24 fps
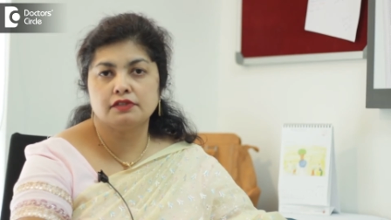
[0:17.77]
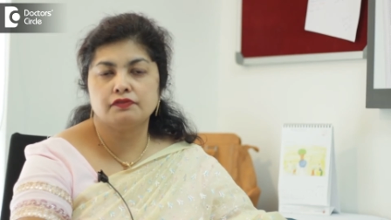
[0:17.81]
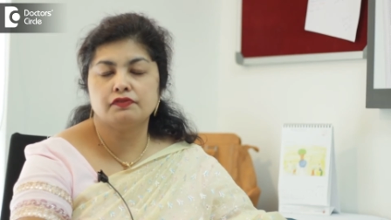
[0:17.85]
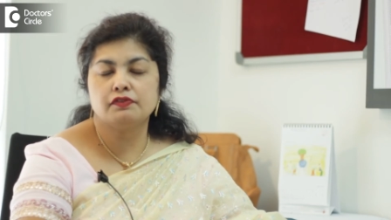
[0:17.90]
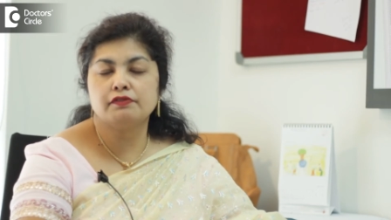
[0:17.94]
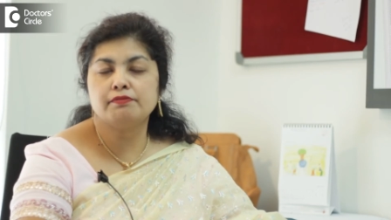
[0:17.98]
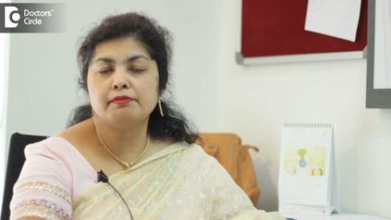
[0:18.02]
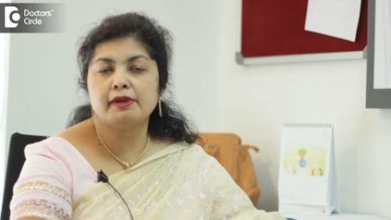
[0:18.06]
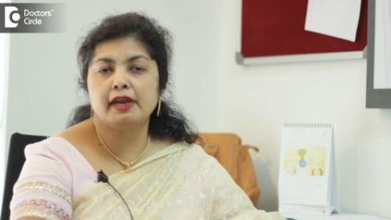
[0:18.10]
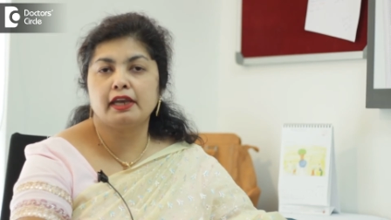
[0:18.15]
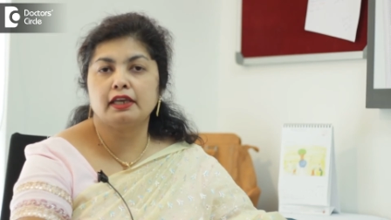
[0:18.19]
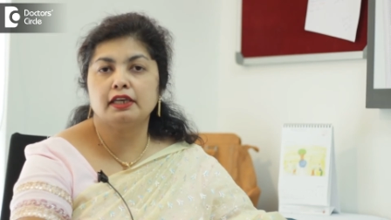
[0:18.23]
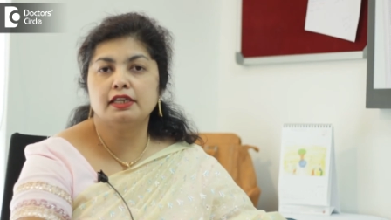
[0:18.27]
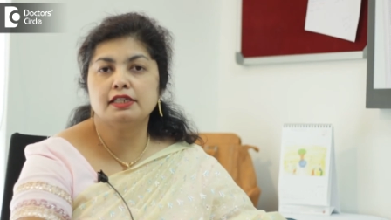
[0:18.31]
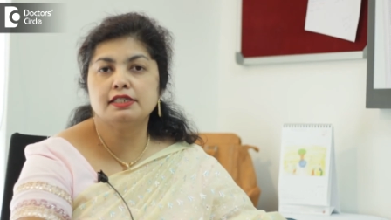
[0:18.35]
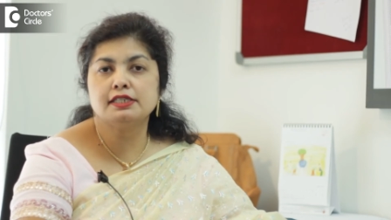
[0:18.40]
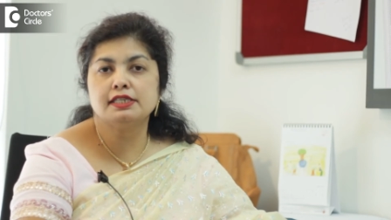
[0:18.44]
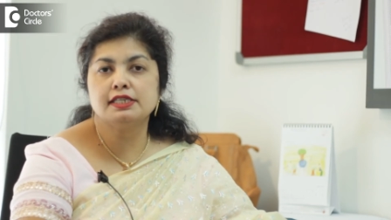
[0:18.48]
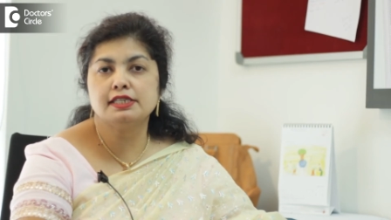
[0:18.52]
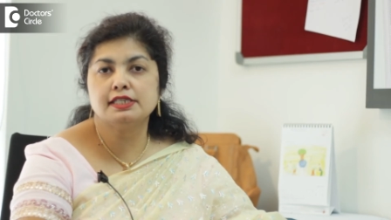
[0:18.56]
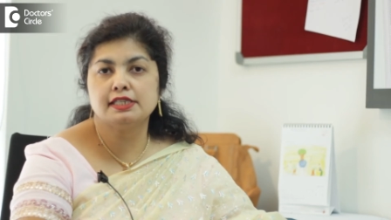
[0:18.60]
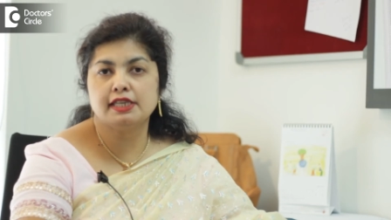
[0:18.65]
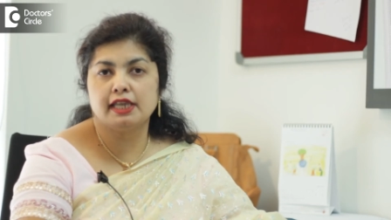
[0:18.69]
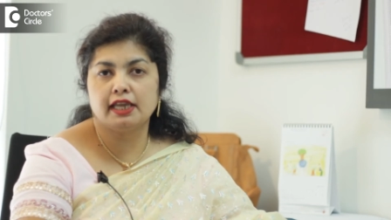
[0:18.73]
If the
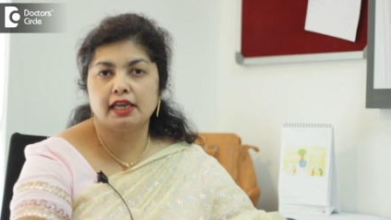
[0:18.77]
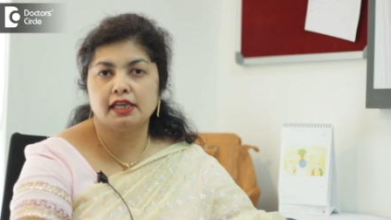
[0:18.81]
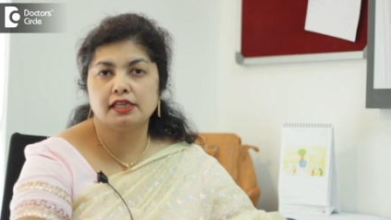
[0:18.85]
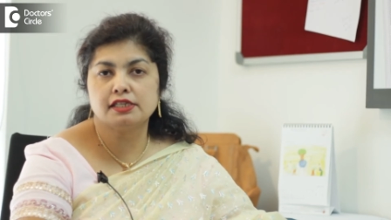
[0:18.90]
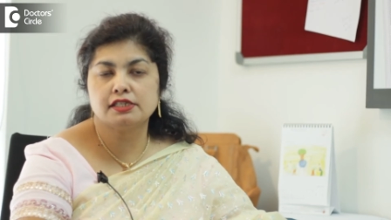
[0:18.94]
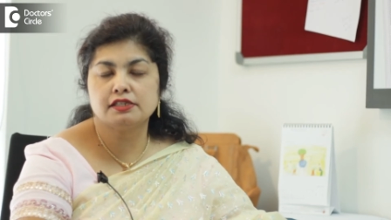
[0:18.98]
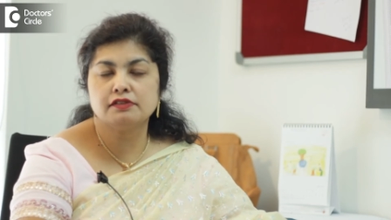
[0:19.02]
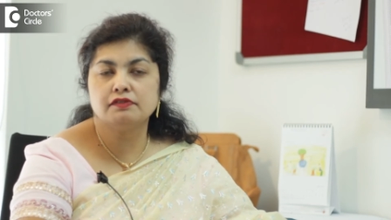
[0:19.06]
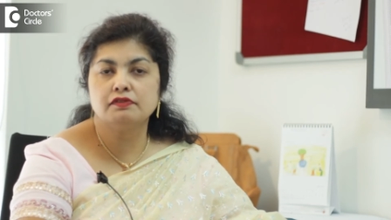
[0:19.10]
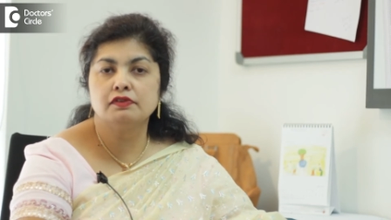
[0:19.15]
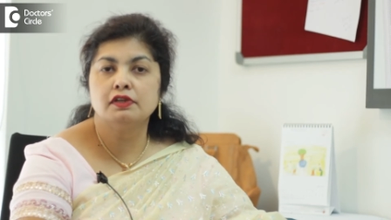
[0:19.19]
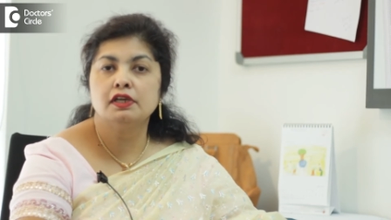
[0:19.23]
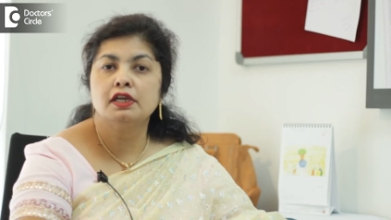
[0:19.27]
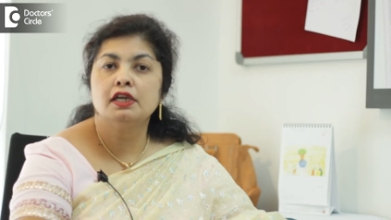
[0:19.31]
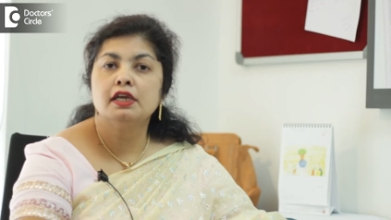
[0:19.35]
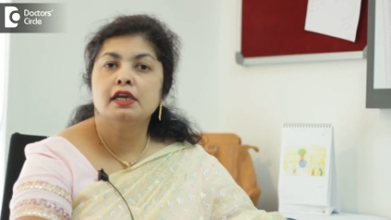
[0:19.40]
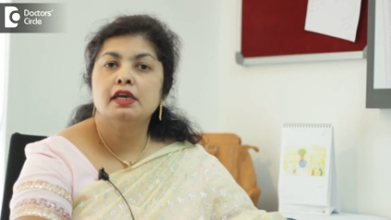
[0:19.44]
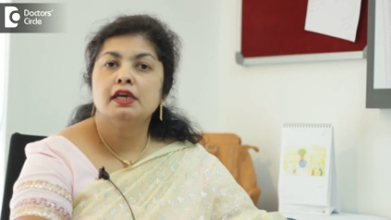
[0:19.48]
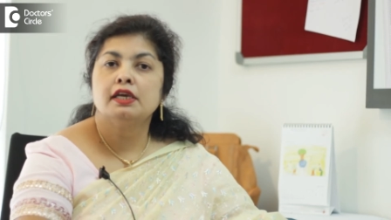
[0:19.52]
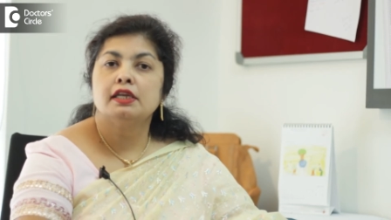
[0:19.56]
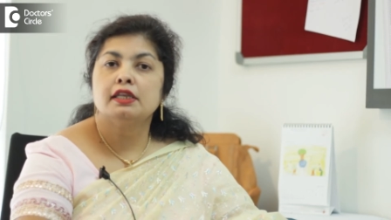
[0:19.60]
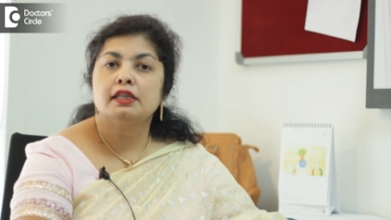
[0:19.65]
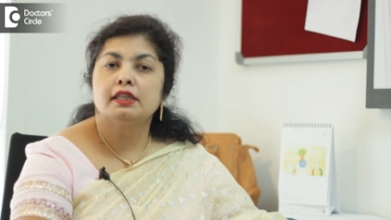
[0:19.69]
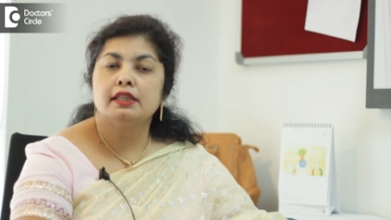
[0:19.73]
pregnancy is negative,
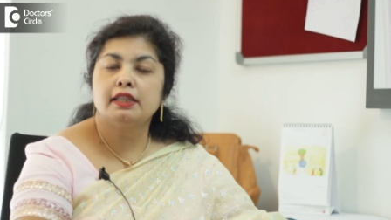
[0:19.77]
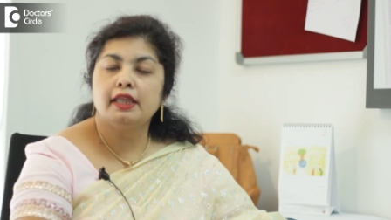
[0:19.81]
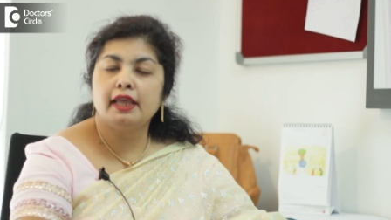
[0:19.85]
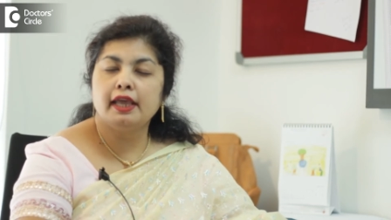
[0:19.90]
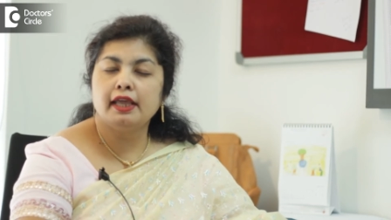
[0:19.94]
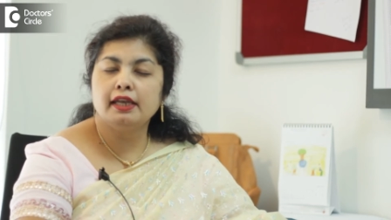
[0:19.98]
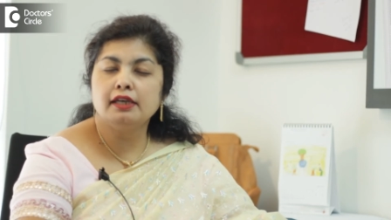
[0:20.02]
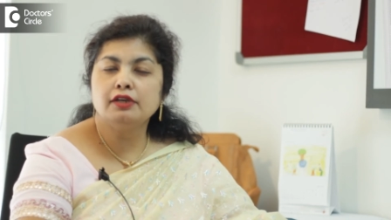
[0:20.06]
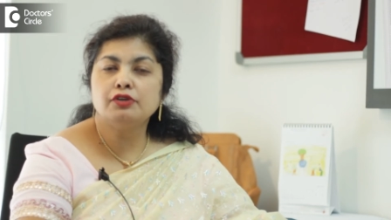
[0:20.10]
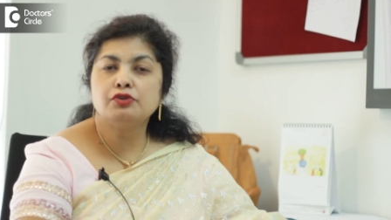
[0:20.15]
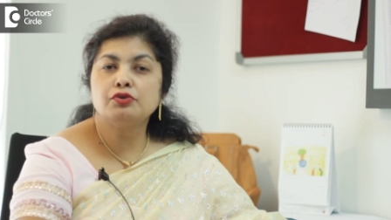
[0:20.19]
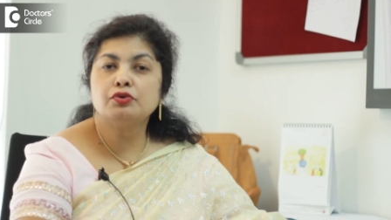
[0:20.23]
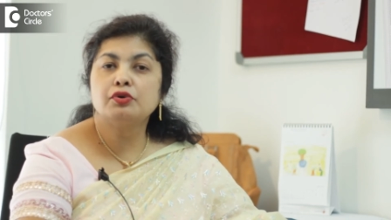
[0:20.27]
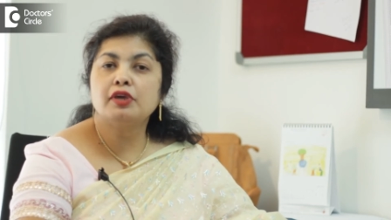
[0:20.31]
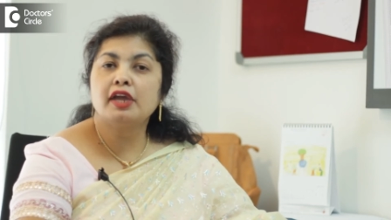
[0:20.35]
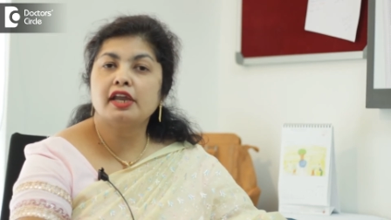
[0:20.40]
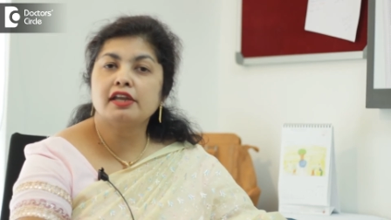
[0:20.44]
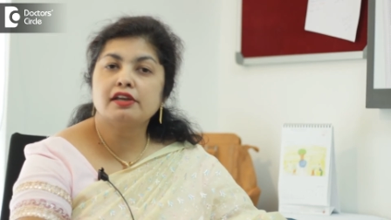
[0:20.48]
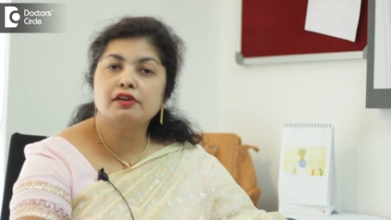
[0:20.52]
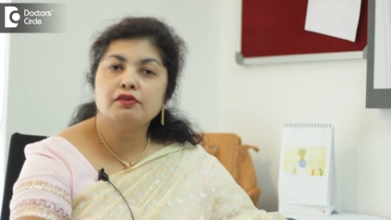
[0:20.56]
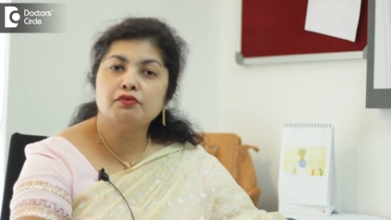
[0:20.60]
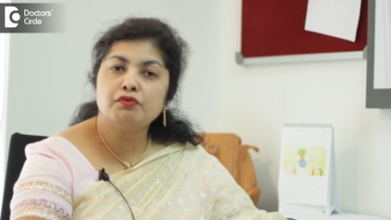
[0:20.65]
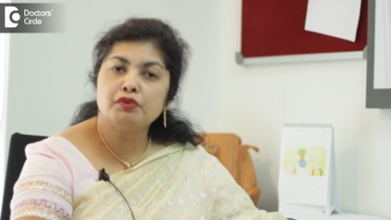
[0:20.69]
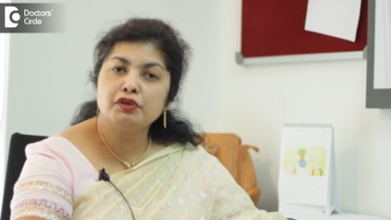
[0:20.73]
then to
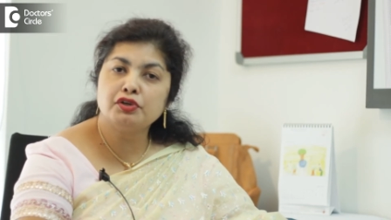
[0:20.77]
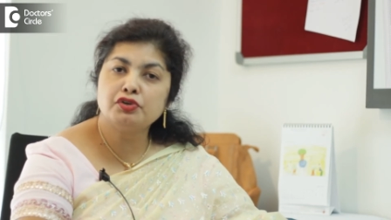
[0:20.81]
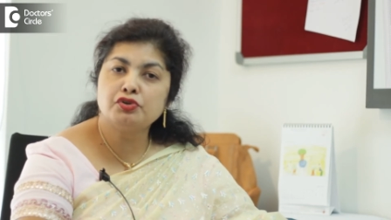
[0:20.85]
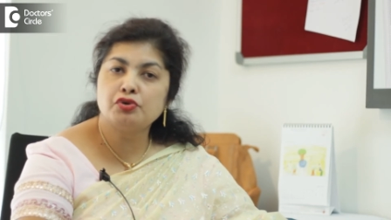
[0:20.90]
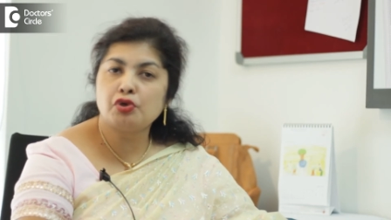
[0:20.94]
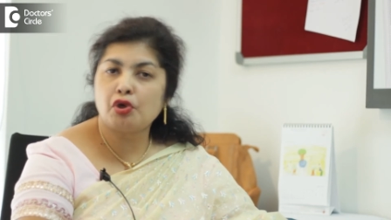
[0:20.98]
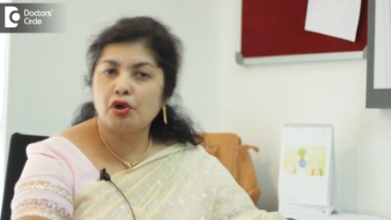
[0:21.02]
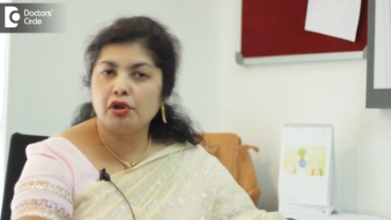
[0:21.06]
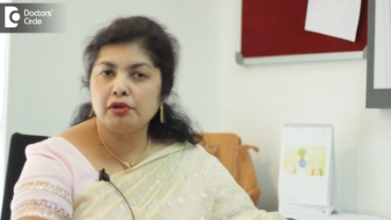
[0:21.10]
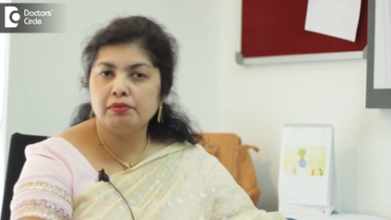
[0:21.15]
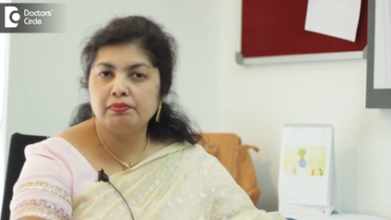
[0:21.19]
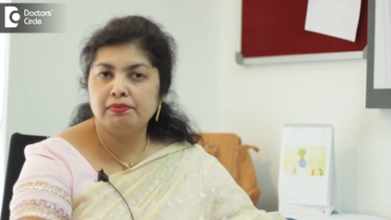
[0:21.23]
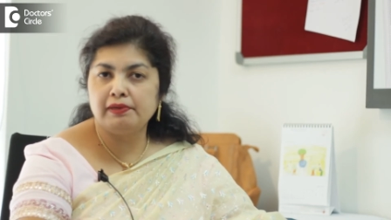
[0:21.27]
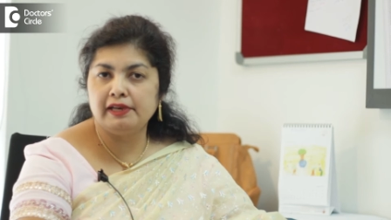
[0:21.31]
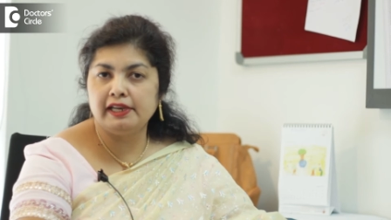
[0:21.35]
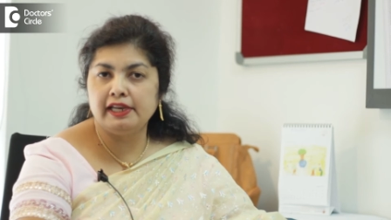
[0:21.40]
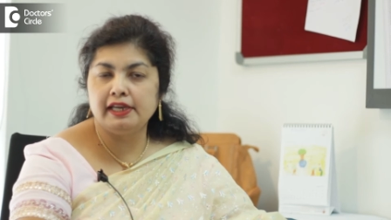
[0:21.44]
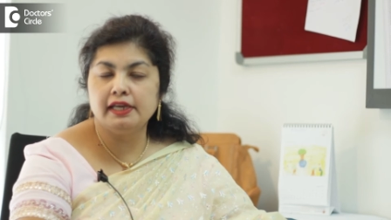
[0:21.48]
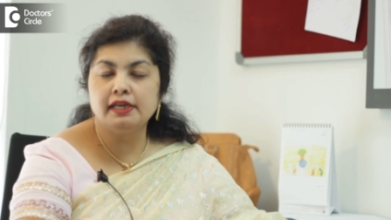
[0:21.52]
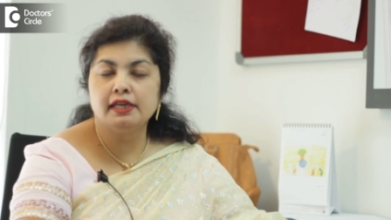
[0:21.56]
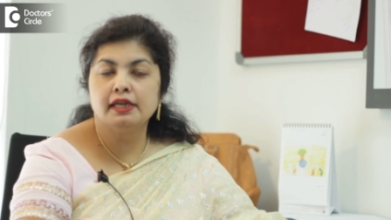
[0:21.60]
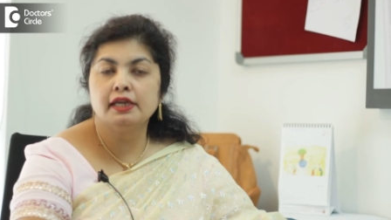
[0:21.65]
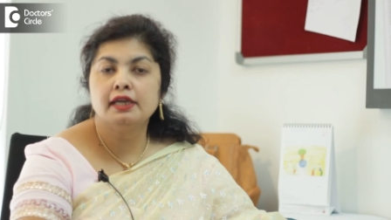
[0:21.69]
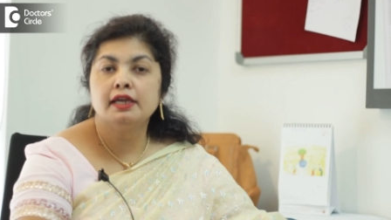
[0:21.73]
get a withdrawal
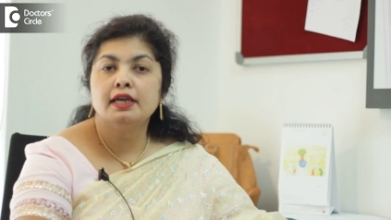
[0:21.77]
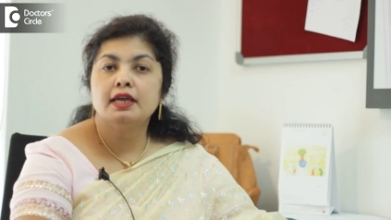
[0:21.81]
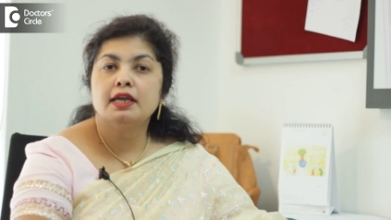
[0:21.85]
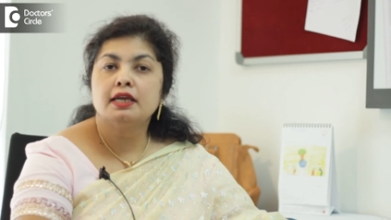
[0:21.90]
bleed